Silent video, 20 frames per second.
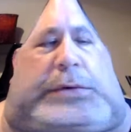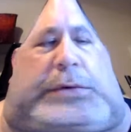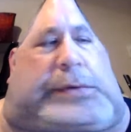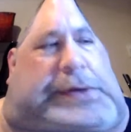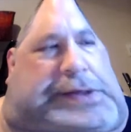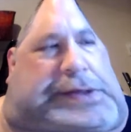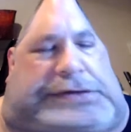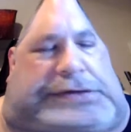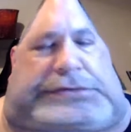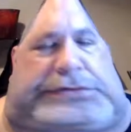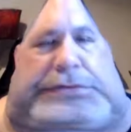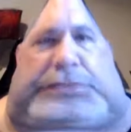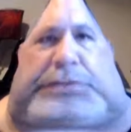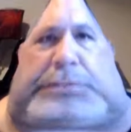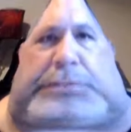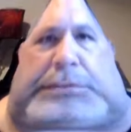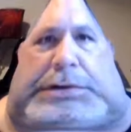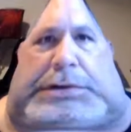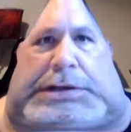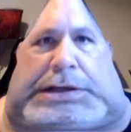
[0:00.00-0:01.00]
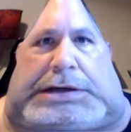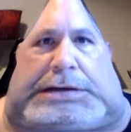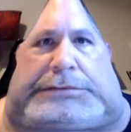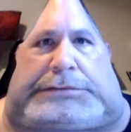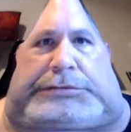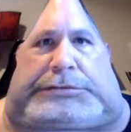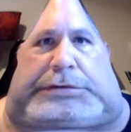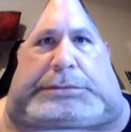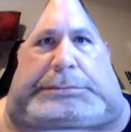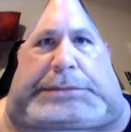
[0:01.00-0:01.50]
Well, get you some
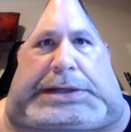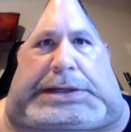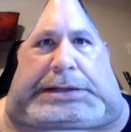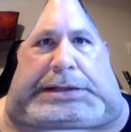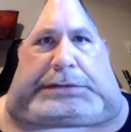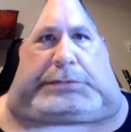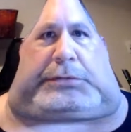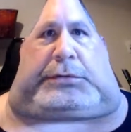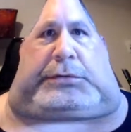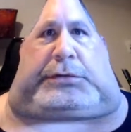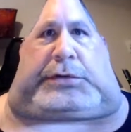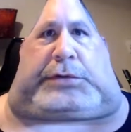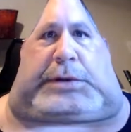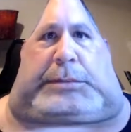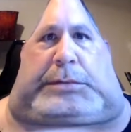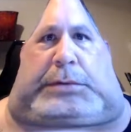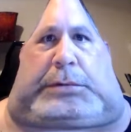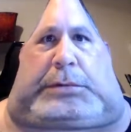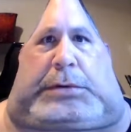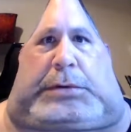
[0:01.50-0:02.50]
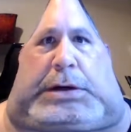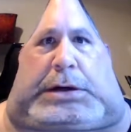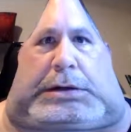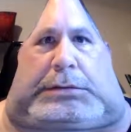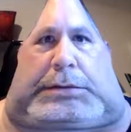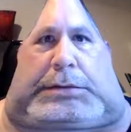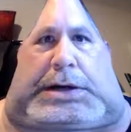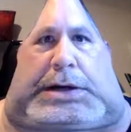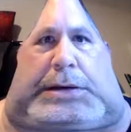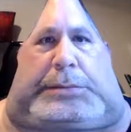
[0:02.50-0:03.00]
gloves or mittens or something to
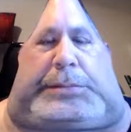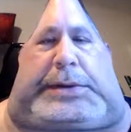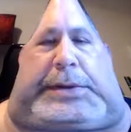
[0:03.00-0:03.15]
walk around.